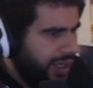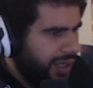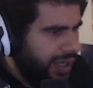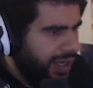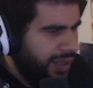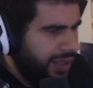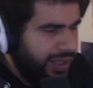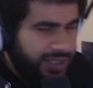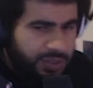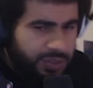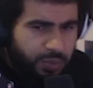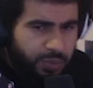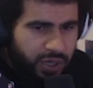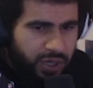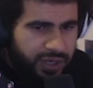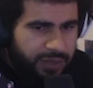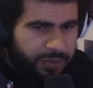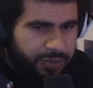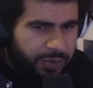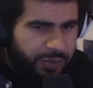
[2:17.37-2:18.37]
I think it's
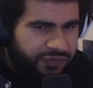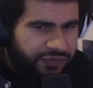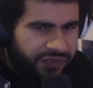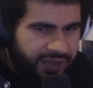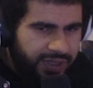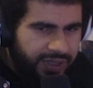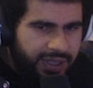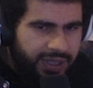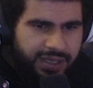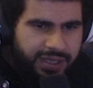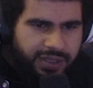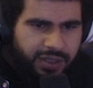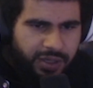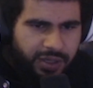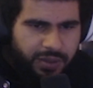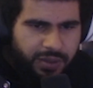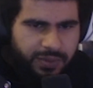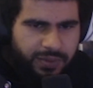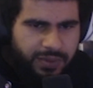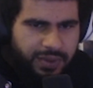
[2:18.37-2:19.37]
important that people feel like, you
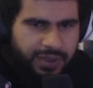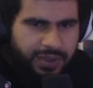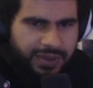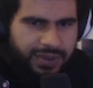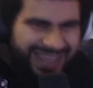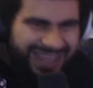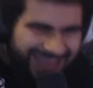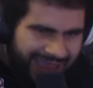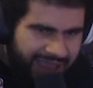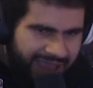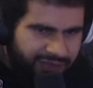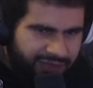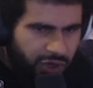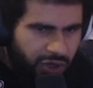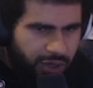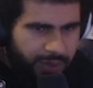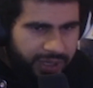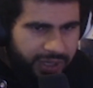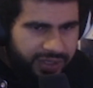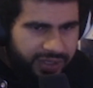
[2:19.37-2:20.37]
know, they can
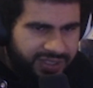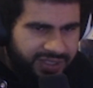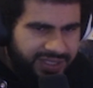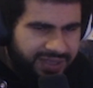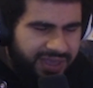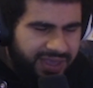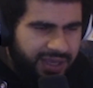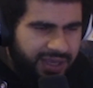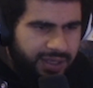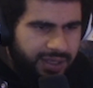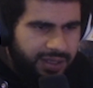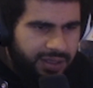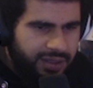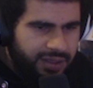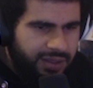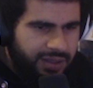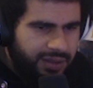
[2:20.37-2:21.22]
talk about it, because I think,